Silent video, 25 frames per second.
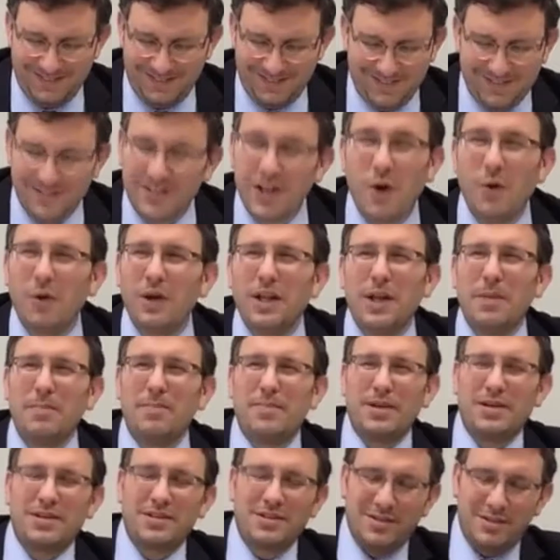No
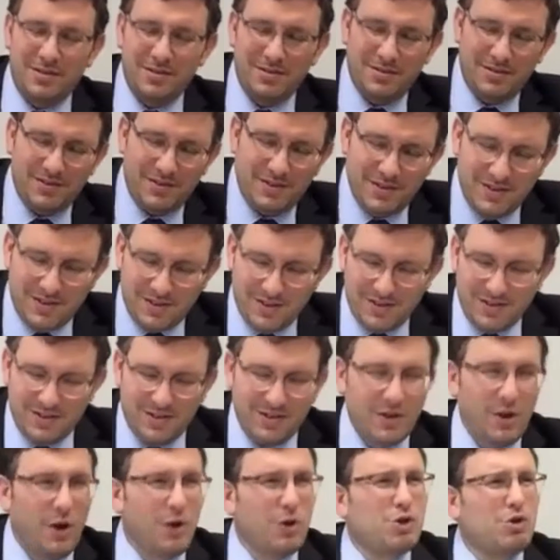Olympics.
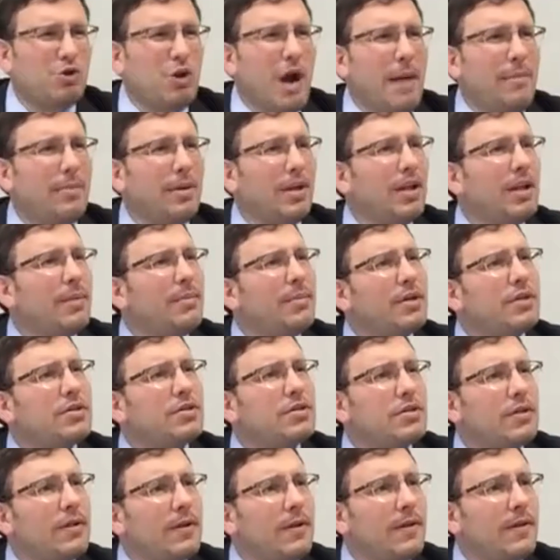No tribal
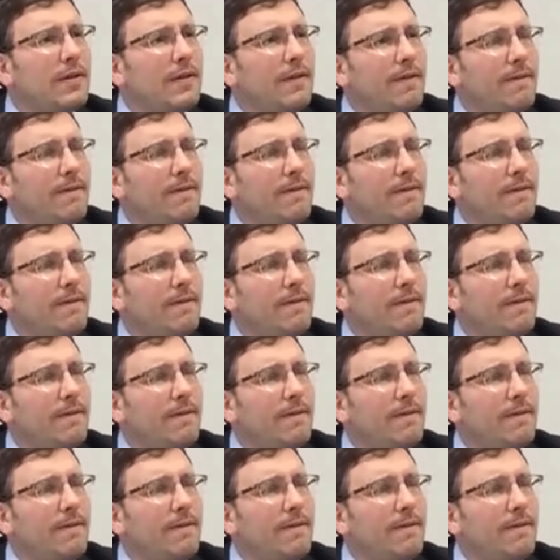Olympics.